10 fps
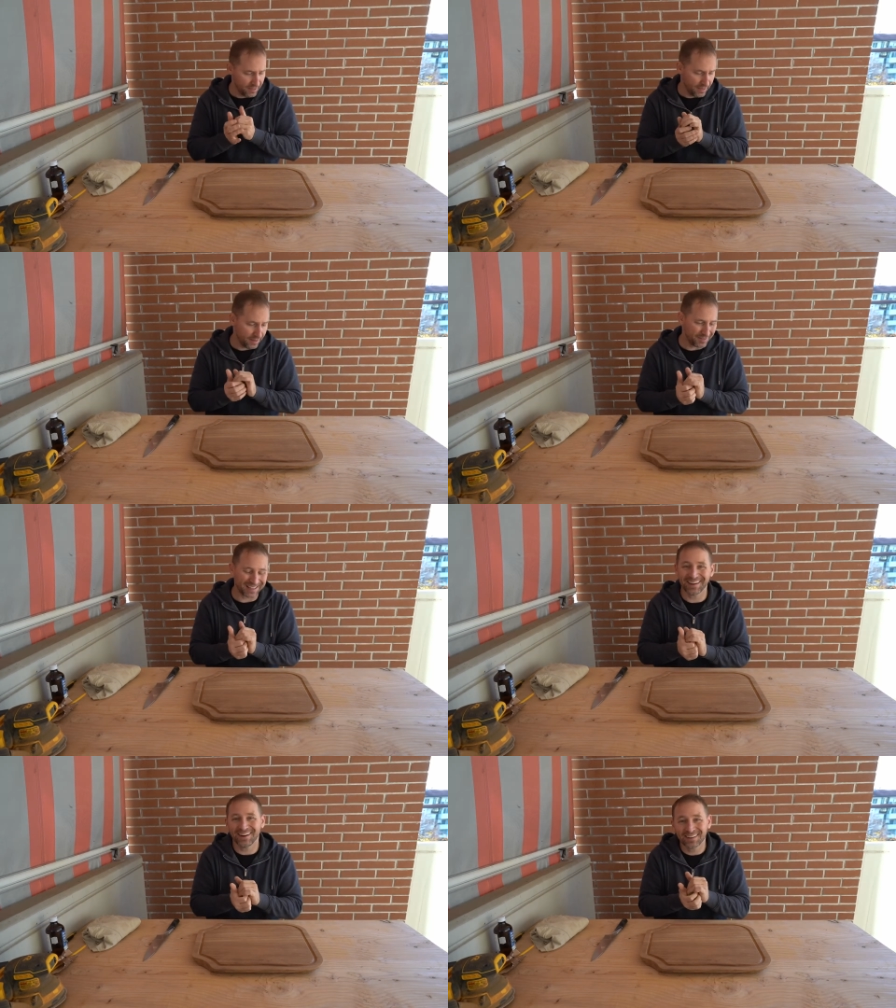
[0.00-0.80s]
And I'm going to
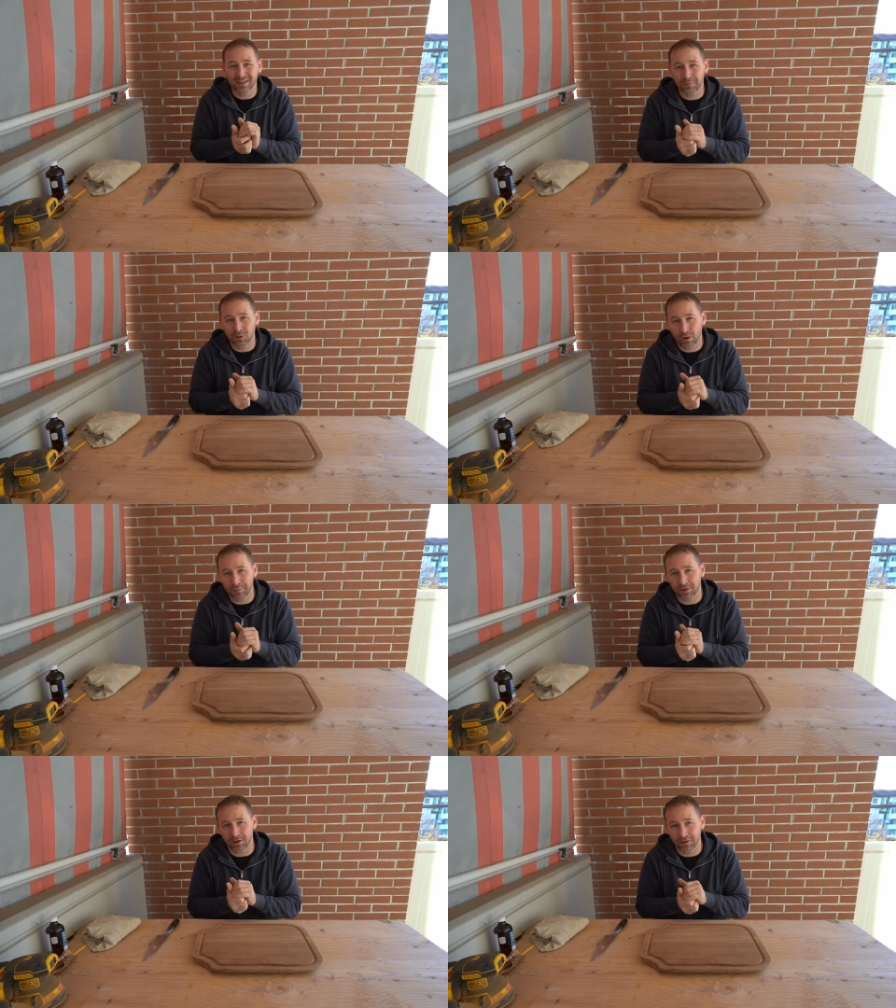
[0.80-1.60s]
cut it and I'm going to wipe
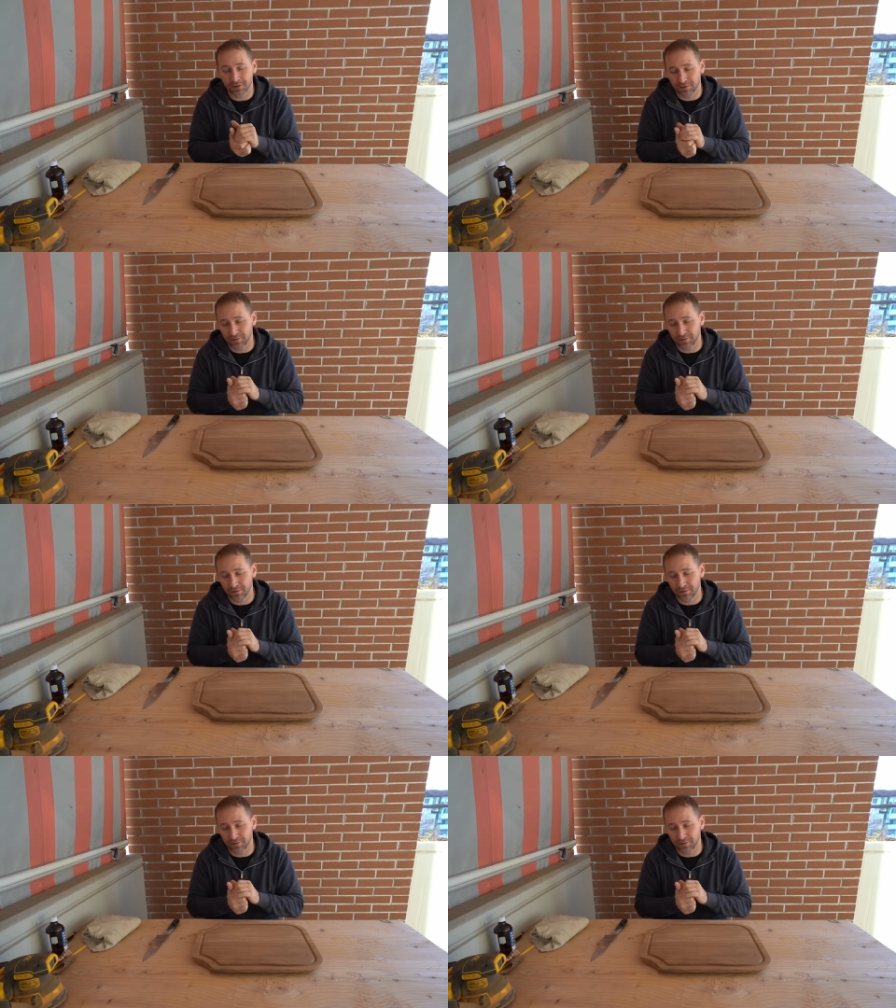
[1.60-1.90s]
it on here.